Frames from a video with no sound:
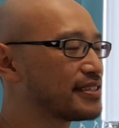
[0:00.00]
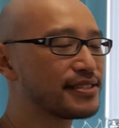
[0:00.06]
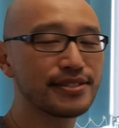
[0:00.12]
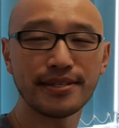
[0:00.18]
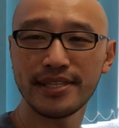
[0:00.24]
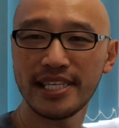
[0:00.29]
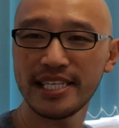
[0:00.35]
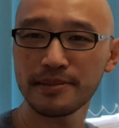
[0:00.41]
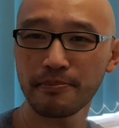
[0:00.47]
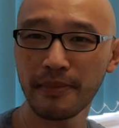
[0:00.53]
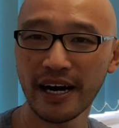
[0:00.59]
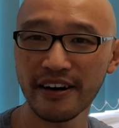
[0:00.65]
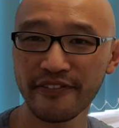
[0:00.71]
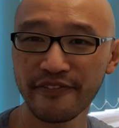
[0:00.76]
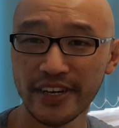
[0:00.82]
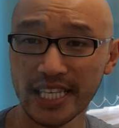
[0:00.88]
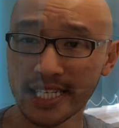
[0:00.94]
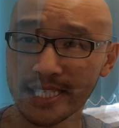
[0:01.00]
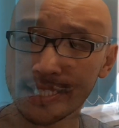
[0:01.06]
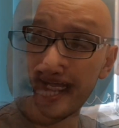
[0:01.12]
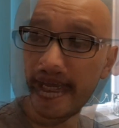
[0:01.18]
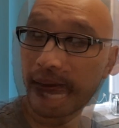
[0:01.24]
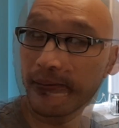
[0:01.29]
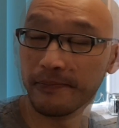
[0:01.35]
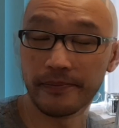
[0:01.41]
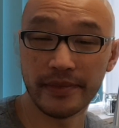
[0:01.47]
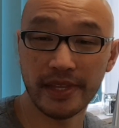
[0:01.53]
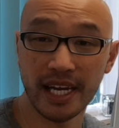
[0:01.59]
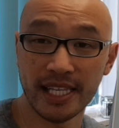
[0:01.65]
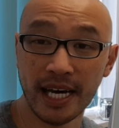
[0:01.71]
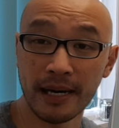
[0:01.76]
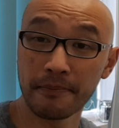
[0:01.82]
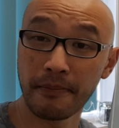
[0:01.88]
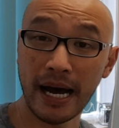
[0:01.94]
So these metal fillings can be,
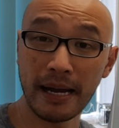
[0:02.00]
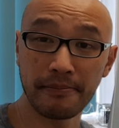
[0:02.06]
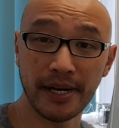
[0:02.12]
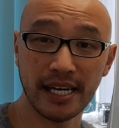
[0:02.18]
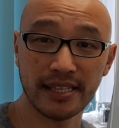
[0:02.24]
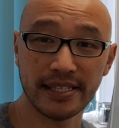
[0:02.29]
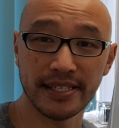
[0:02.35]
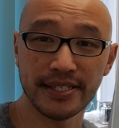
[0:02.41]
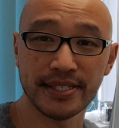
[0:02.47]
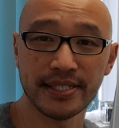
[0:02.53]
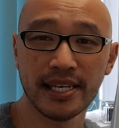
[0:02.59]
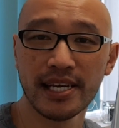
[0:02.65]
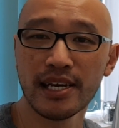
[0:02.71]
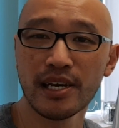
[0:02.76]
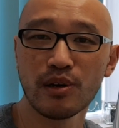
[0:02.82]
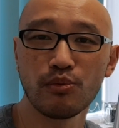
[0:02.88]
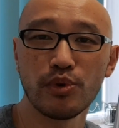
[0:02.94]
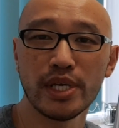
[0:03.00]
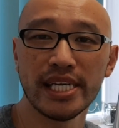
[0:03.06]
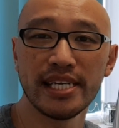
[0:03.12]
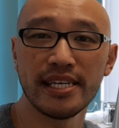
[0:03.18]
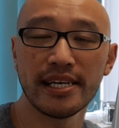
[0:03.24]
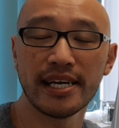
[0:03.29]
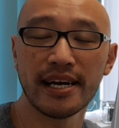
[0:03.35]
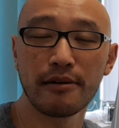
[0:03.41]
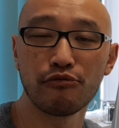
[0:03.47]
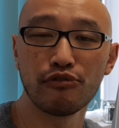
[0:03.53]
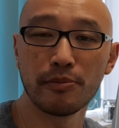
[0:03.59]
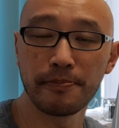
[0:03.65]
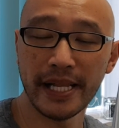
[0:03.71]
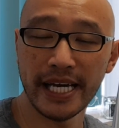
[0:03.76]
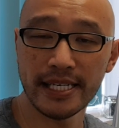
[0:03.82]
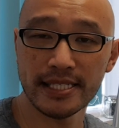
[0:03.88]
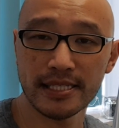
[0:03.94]
not my practice, we
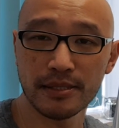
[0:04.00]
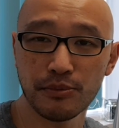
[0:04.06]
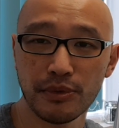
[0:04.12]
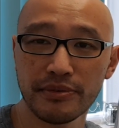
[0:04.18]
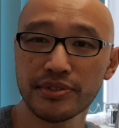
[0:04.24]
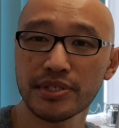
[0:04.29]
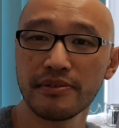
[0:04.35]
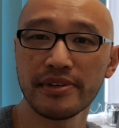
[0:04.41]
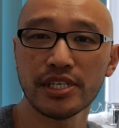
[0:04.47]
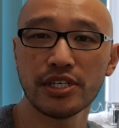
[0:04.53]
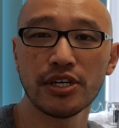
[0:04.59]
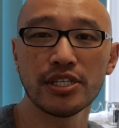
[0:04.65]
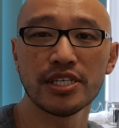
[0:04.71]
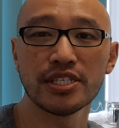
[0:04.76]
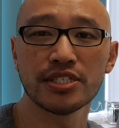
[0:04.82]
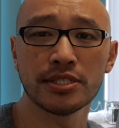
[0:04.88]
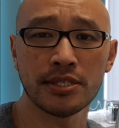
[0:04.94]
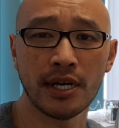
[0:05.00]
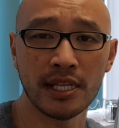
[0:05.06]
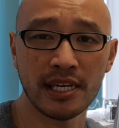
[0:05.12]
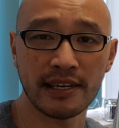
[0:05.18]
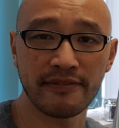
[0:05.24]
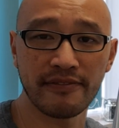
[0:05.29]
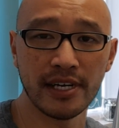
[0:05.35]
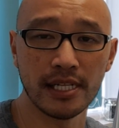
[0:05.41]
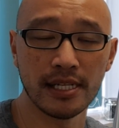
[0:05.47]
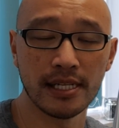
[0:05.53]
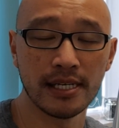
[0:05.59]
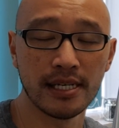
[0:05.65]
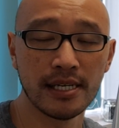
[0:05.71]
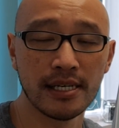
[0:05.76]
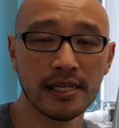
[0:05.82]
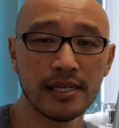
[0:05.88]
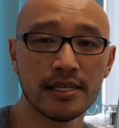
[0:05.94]
replace them with something called a sonic fill.
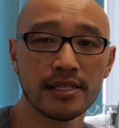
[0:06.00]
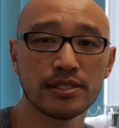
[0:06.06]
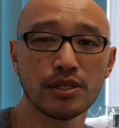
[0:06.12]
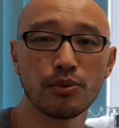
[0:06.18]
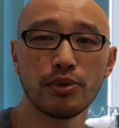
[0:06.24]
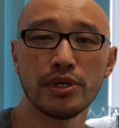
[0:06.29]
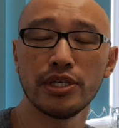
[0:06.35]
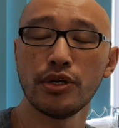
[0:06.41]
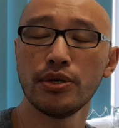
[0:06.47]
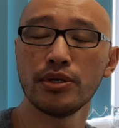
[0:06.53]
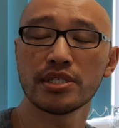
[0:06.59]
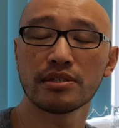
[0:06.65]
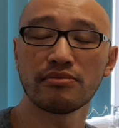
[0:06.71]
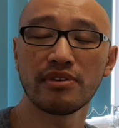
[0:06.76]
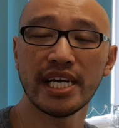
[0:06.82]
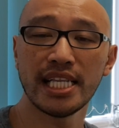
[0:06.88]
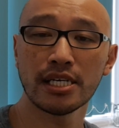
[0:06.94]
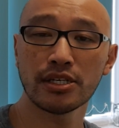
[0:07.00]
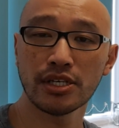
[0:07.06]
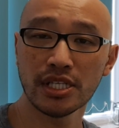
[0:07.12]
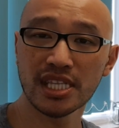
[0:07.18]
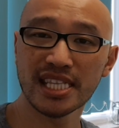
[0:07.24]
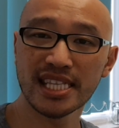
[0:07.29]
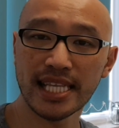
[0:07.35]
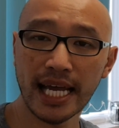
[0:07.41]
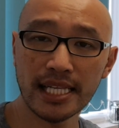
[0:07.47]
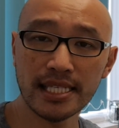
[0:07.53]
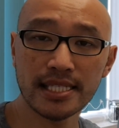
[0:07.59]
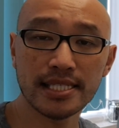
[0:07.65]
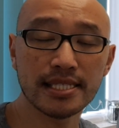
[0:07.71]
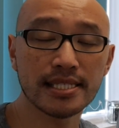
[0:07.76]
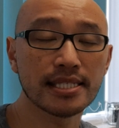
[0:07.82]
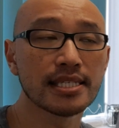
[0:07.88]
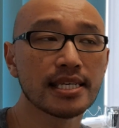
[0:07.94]
So we use a really good
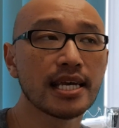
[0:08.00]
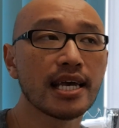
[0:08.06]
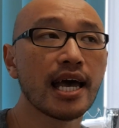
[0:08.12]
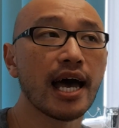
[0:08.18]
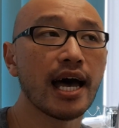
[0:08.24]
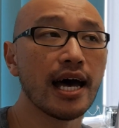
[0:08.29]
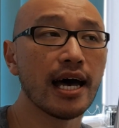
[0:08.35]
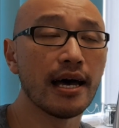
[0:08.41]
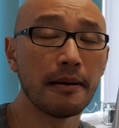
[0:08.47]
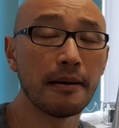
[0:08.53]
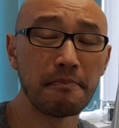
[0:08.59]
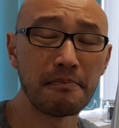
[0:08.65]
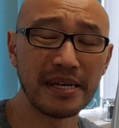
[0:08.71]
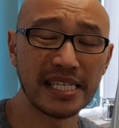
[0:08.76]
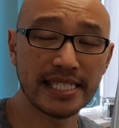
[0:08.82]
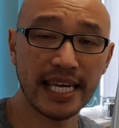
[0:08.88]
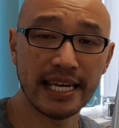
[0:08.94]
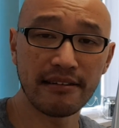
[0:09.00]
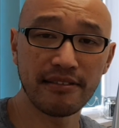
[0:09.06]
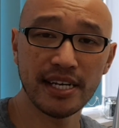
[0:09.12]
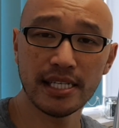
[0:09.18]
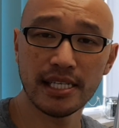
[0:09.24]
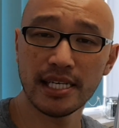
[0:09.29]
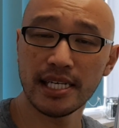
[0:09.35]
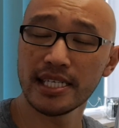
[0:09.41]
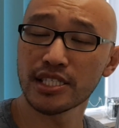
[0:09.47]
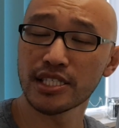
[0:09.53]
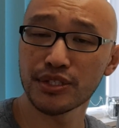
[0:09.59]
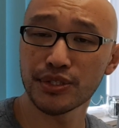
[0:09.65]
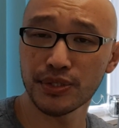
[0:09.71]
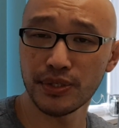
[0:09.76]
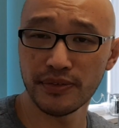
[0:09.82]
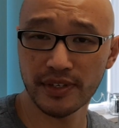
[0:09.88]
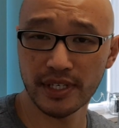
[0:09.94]
dense material. It's a
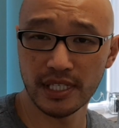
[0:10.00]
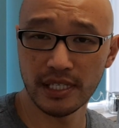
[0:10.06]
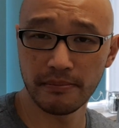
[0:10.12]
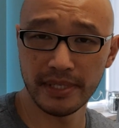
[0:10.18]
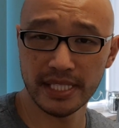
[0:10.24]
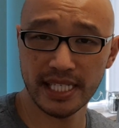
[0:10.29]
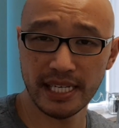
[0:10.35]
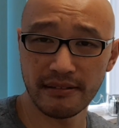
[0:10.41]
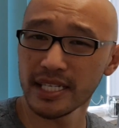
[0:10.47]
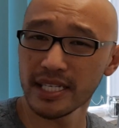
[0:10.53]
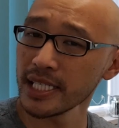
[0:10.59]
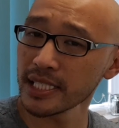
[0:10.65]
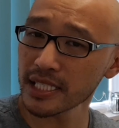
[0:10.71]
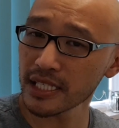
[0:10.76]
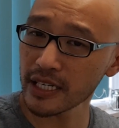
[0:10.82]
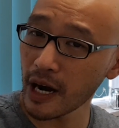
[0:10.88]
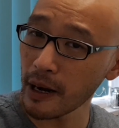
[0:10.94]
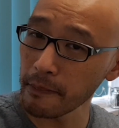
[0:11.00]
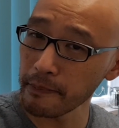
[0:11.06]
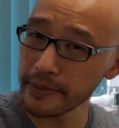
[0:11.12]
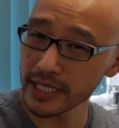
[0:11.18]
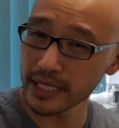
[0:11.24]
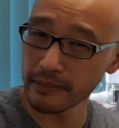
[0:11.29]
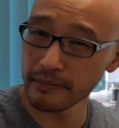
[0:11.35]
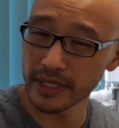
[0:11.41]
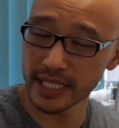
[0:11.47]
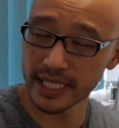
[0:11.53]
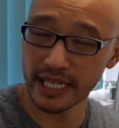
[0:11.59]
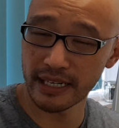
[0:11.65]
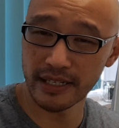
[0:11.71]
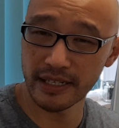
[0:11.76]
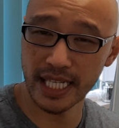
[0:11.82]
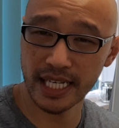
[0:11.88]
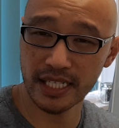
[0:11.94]
tooth coloured material. It's a composite
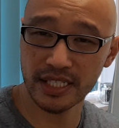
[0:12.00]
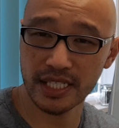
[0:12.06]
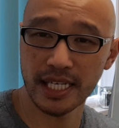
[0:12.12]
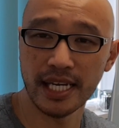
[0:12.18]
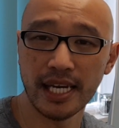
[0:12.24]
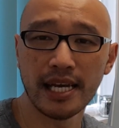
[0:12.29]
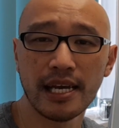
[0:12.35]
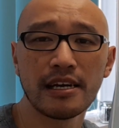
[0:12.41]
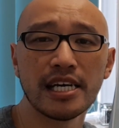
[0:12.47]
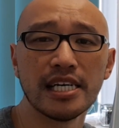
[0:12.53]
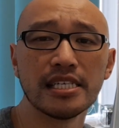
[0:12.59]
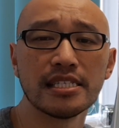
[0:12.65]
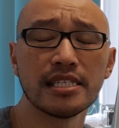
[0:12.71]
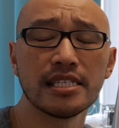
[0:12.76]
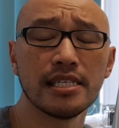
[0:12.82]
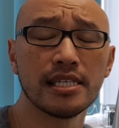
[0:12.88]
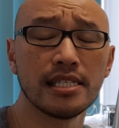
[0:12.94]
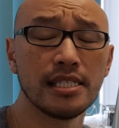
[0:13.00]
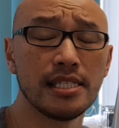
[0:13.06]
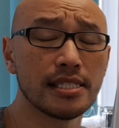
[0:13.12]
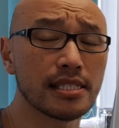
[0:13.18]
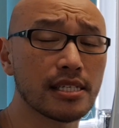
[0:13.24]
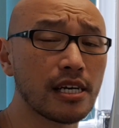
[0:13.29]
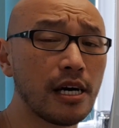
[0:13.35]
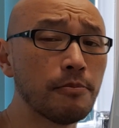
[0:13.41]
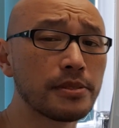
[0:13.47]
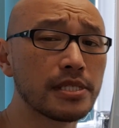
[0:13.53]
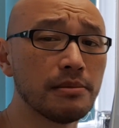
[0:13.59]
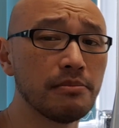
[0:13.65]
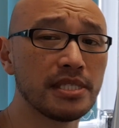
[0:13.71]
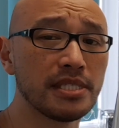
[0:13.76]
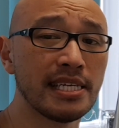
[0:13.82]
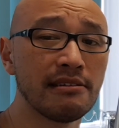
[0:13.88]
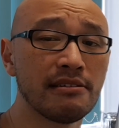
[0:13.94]
material actually. And it's a composite
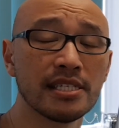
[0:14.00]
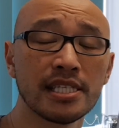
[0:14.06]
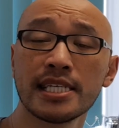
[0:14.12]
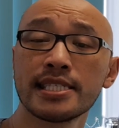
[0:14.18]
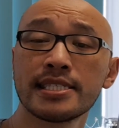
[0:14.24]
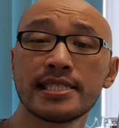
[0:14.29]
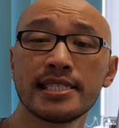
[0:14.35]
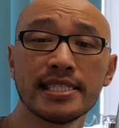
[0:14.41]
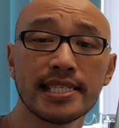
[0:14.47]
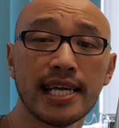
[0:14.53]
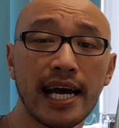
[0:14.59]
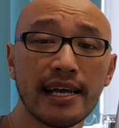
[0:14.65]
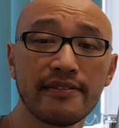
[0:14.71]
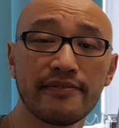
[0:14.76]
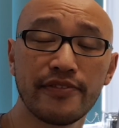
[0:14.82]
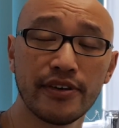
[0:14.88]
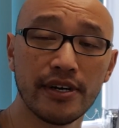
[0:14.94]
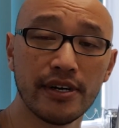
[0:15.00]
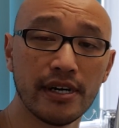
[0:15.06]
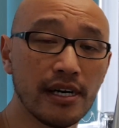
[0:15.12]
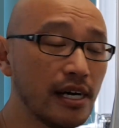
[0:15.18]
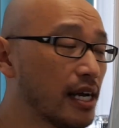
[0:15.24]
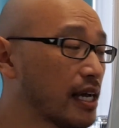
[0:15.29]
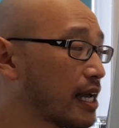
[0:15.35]
material that's designed for